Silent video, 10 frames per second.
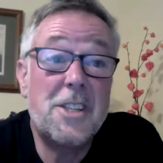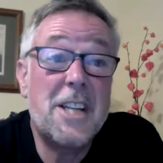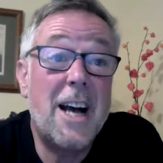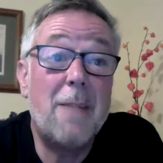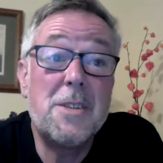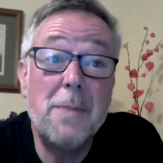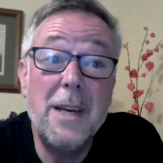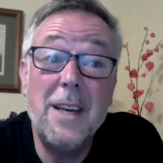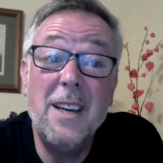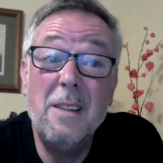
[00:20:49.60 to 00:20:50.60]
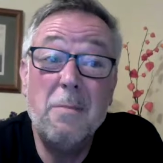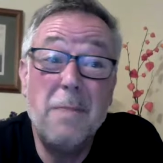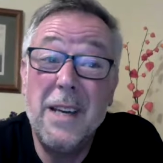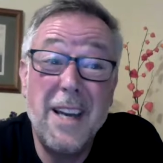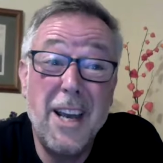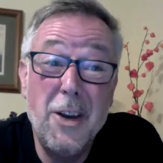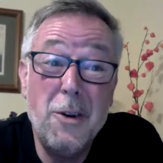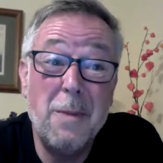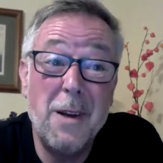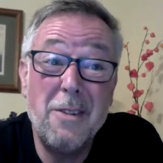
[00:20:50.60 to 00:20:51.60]
Just happen to be being
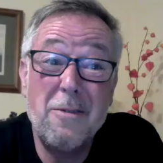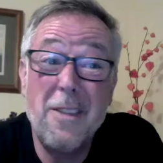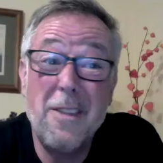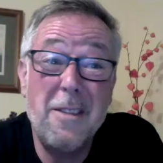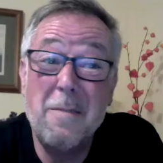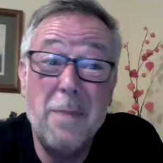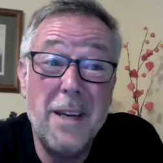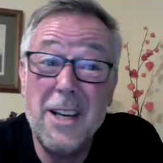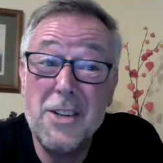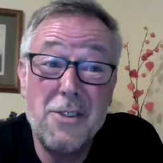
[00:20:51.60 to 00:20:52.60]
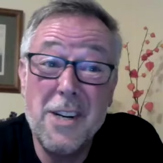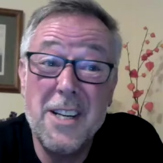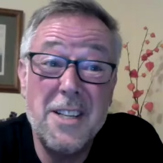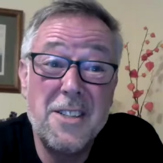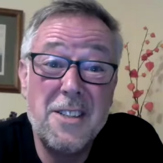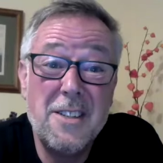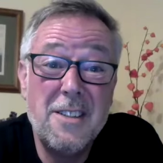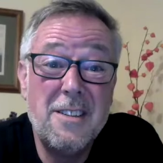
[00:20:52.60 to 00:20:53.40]
human rather than being trees.